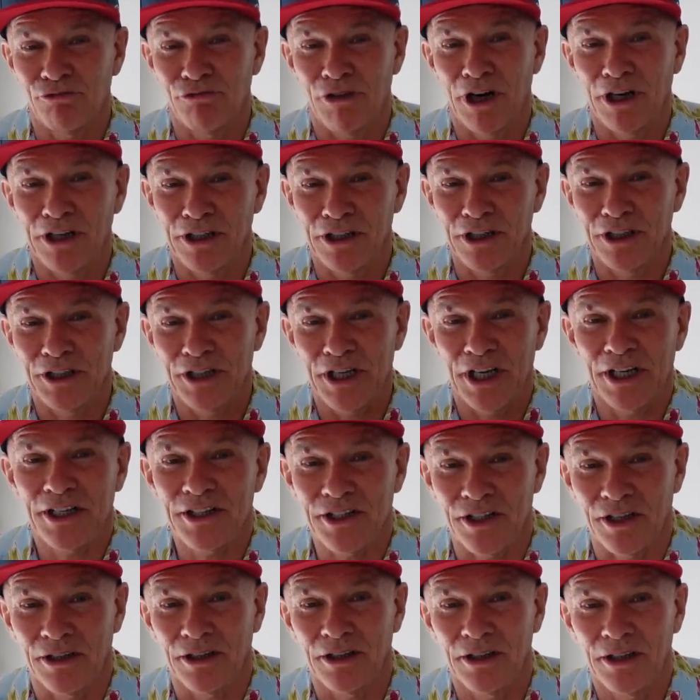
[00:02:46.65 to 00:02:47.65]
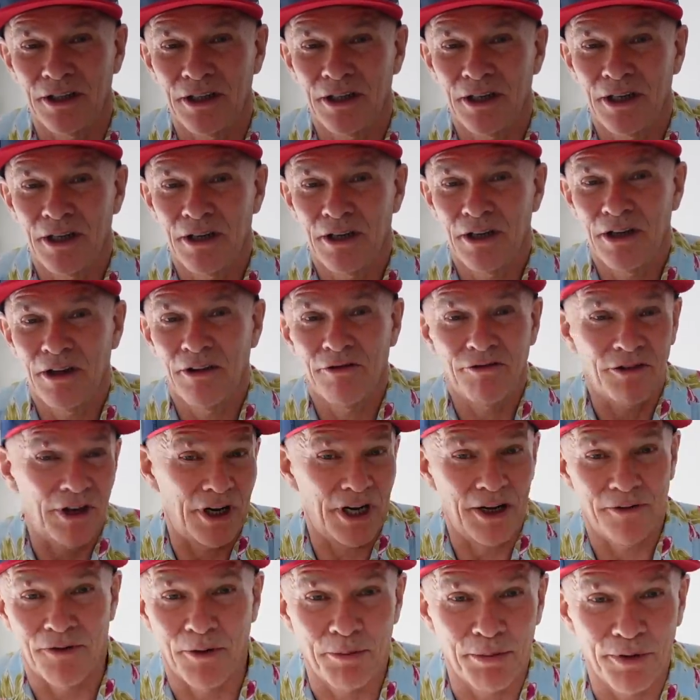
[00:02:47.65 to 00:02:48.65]
run it and test it than
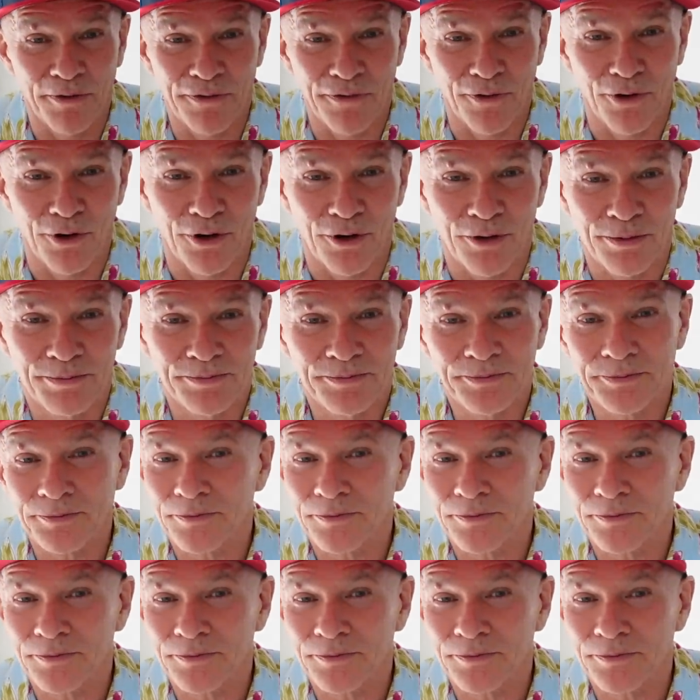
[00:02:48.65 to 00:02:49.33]
ever before.